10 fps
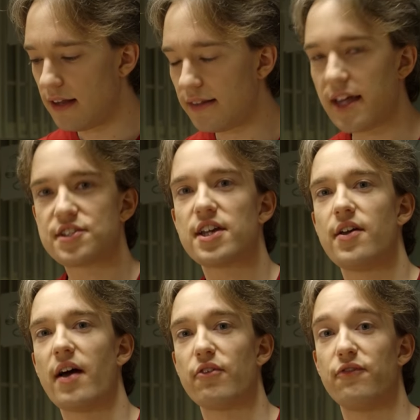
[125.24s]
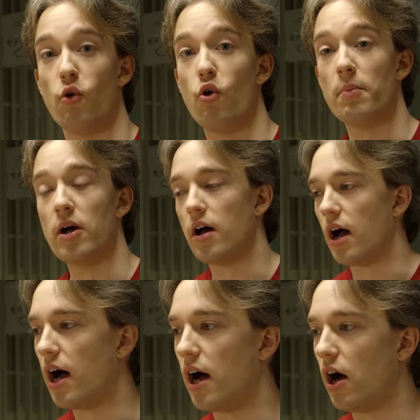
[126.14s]
Let's say you have a form
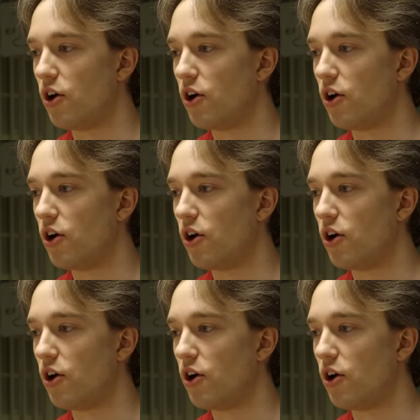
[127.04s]
uh,